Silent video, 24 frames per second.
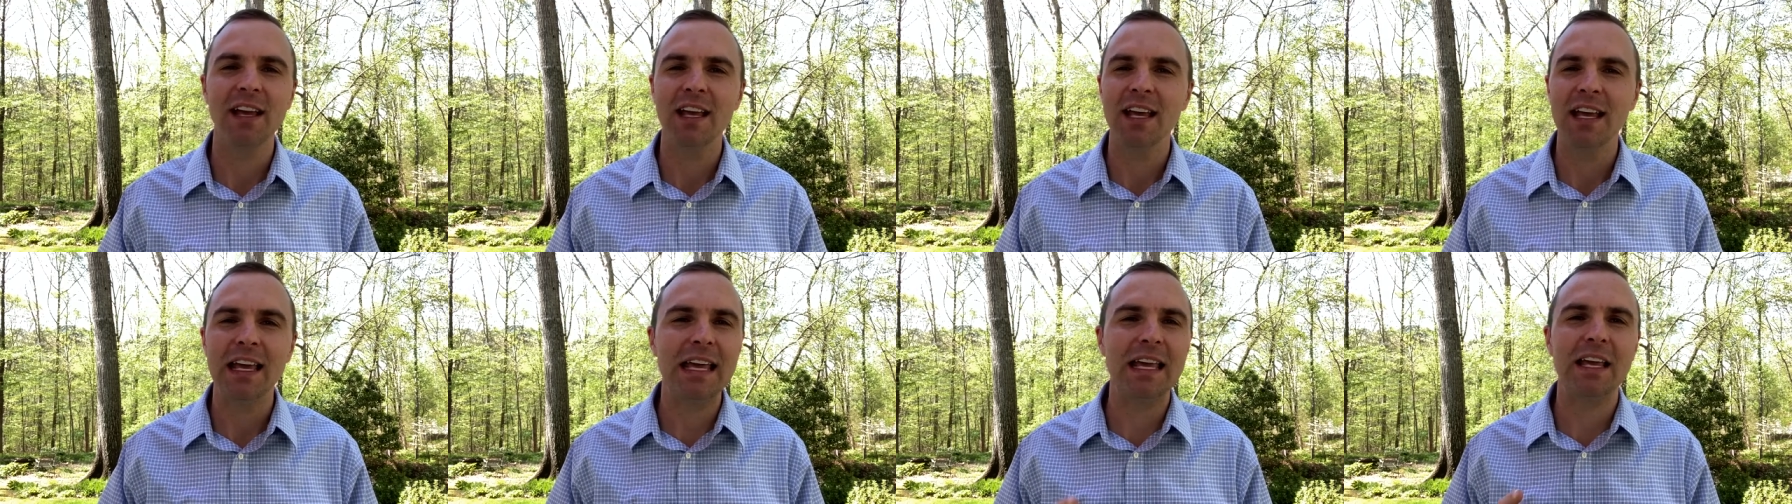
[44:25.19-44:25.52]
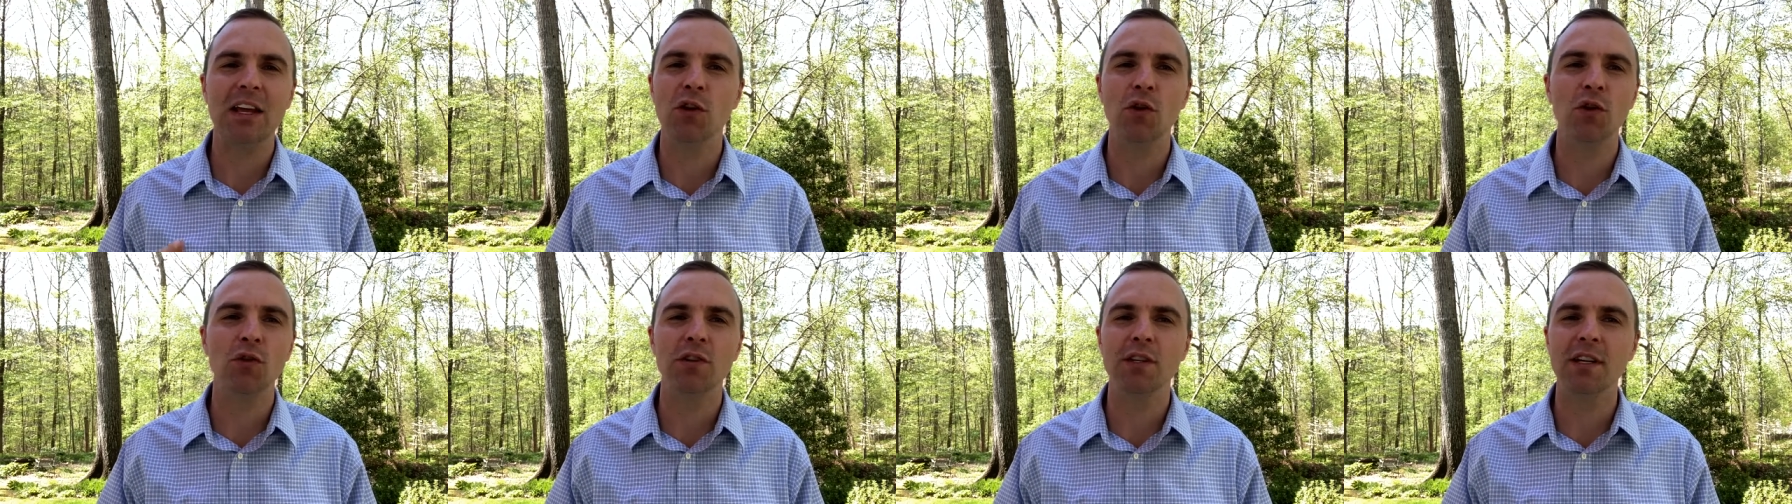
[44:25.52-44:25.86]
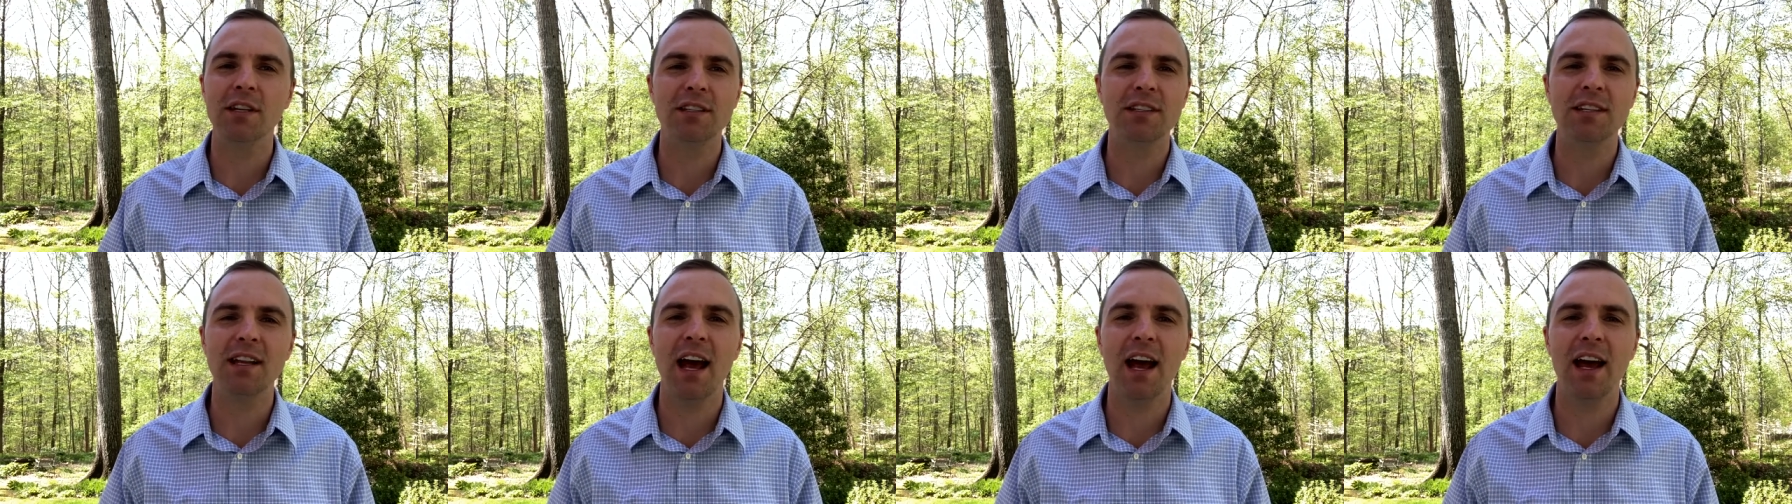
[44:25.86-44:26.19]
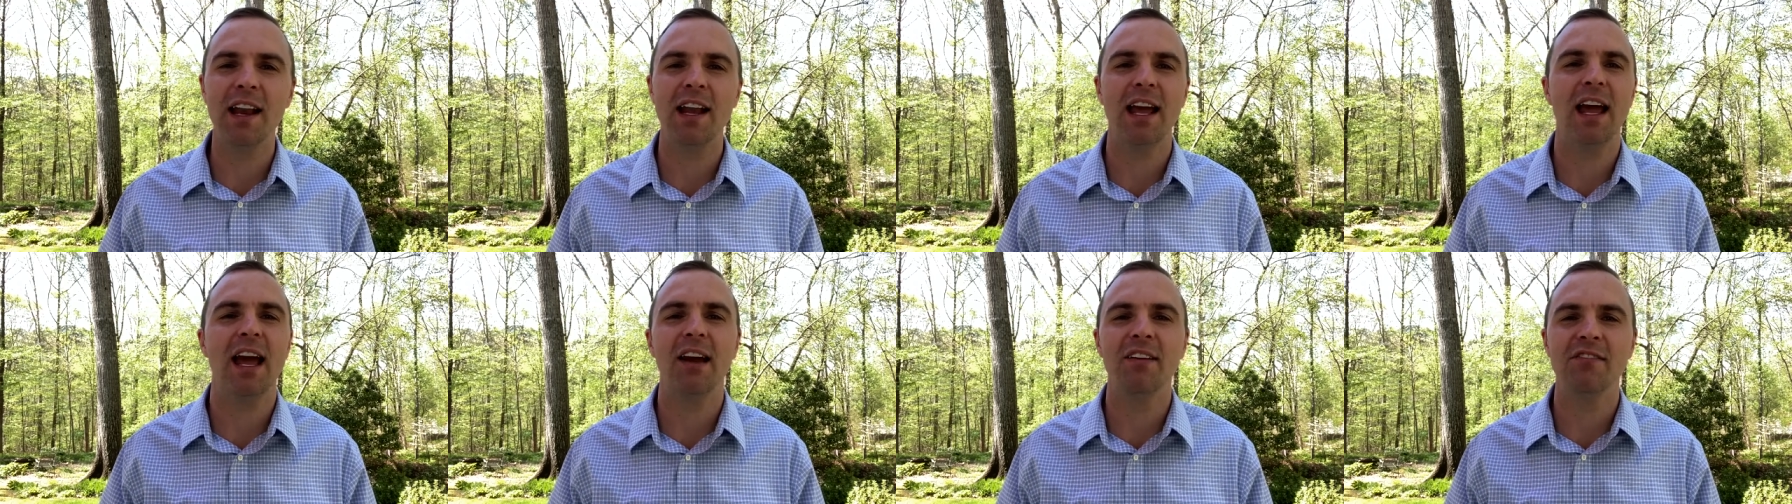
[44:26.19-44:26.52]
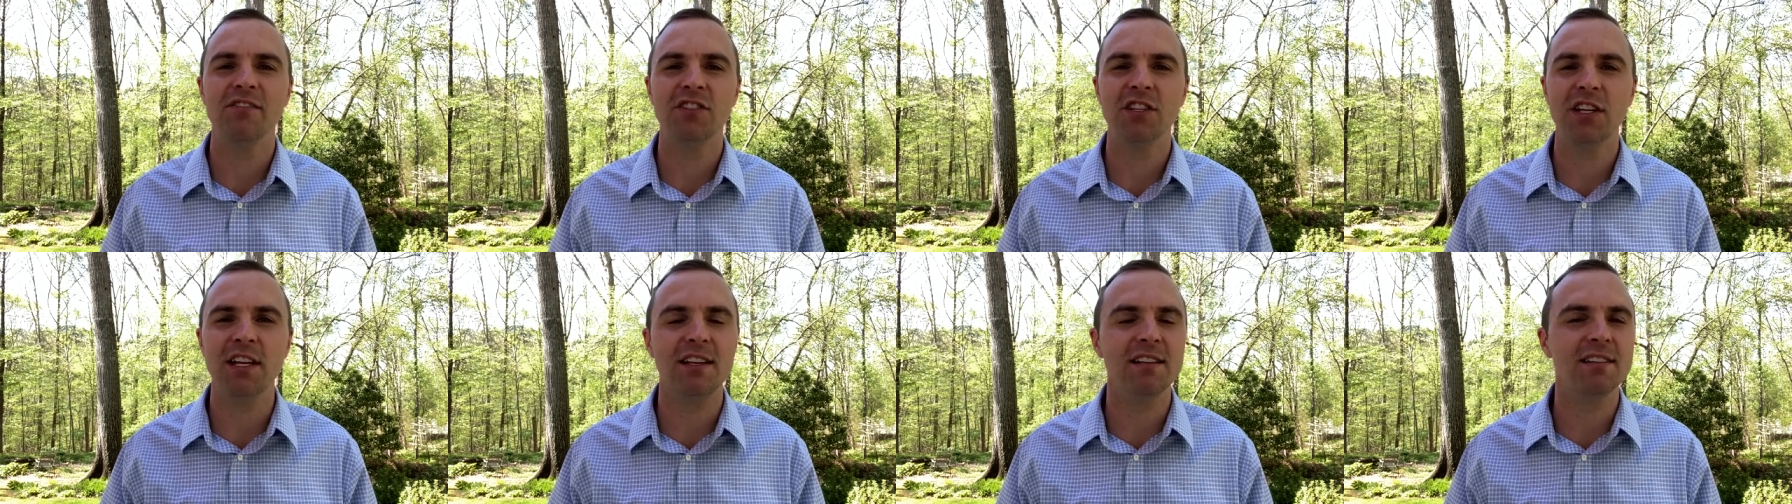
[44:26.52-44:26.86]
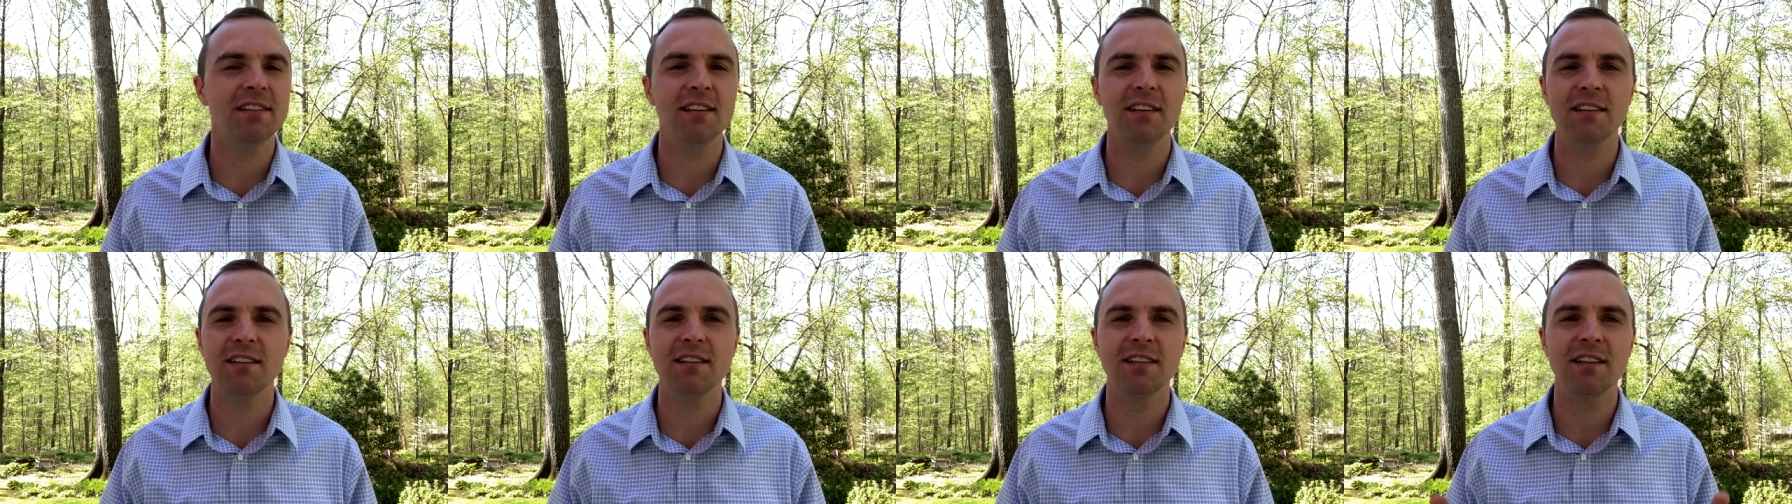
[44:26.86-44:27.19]
He who does not have
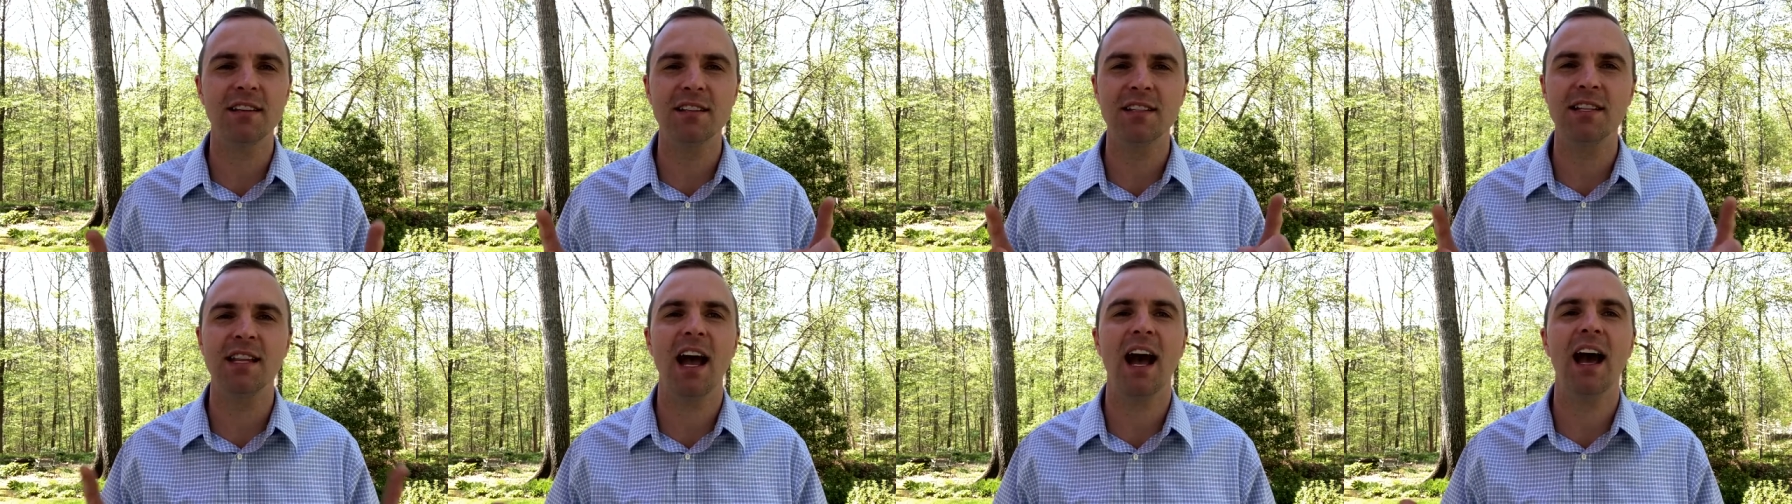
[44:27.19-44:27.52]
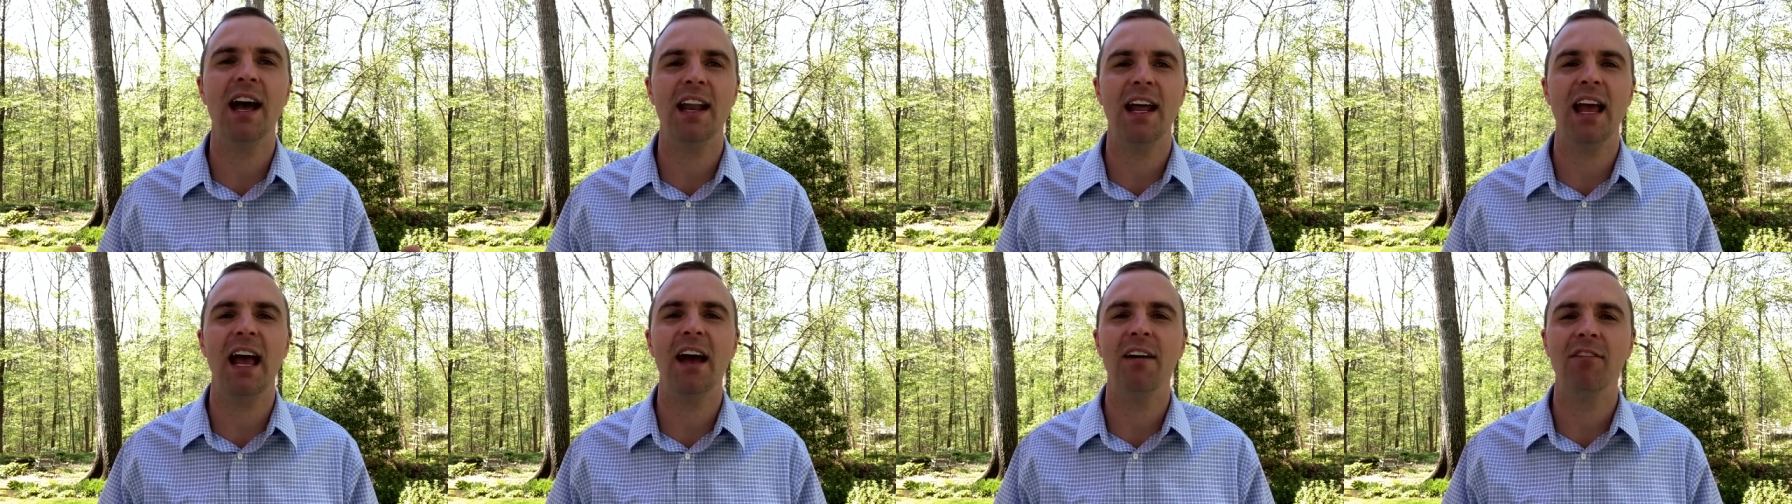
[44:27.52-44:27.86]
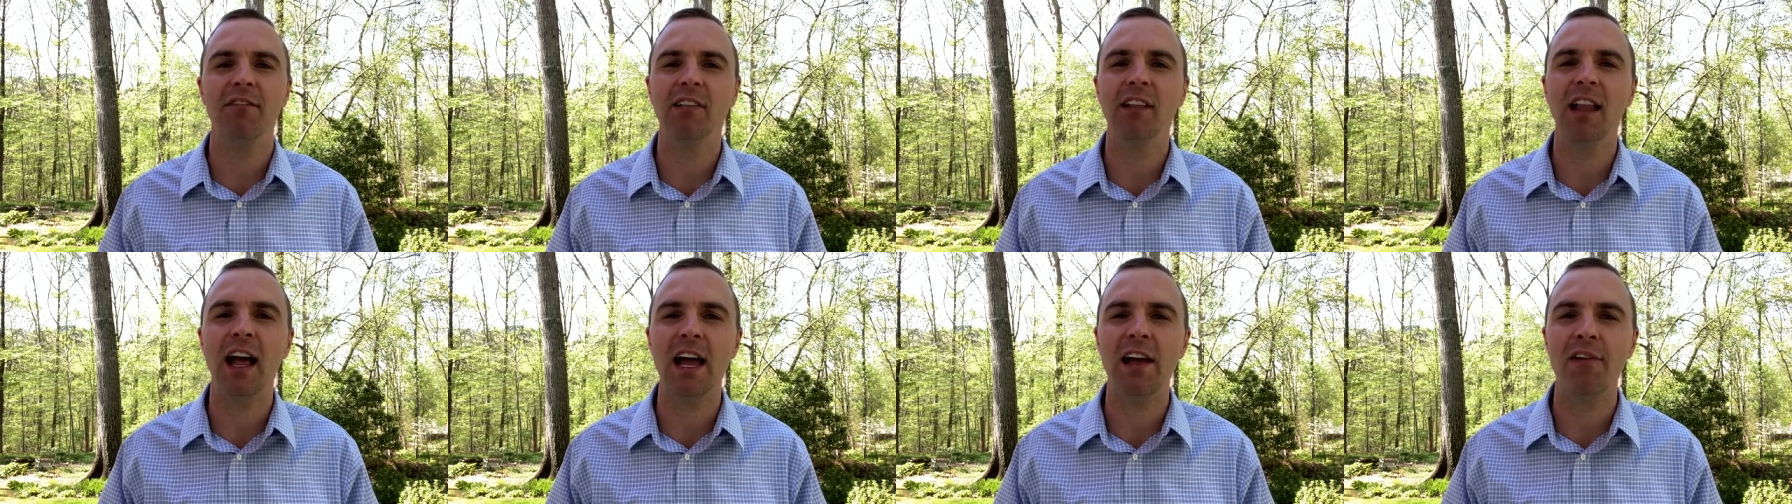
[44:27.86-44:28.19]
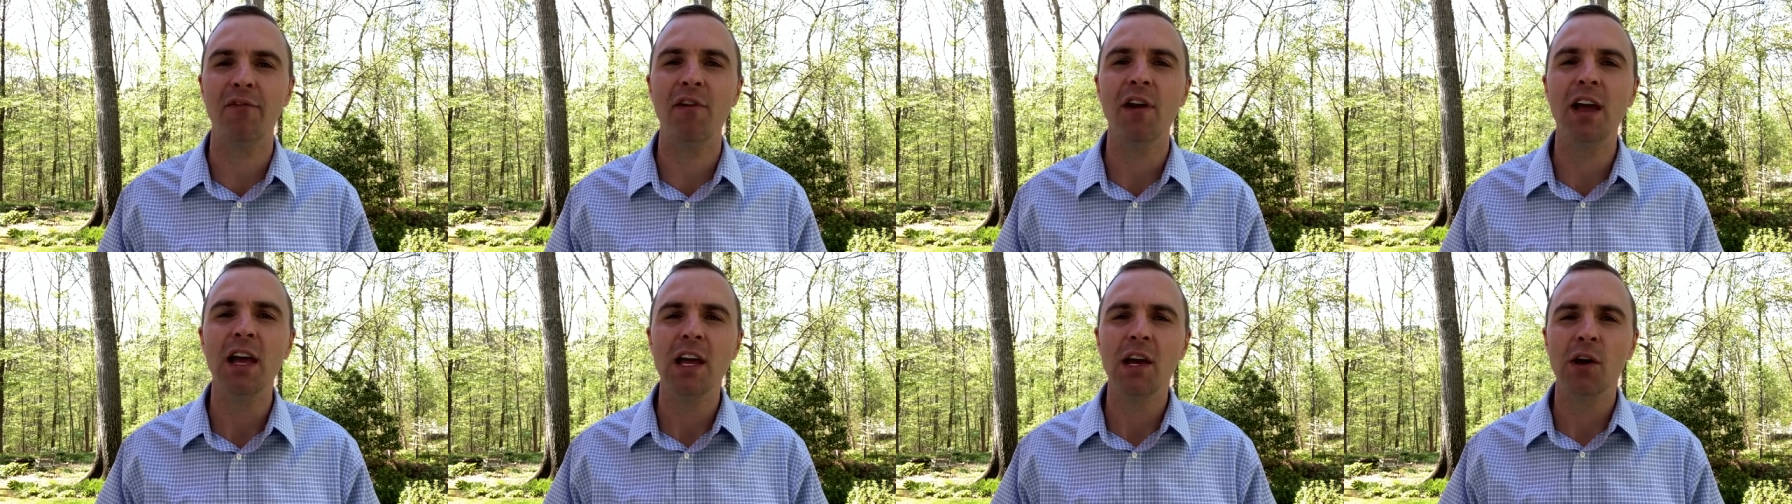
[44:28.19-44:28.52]
Jesus does not have life.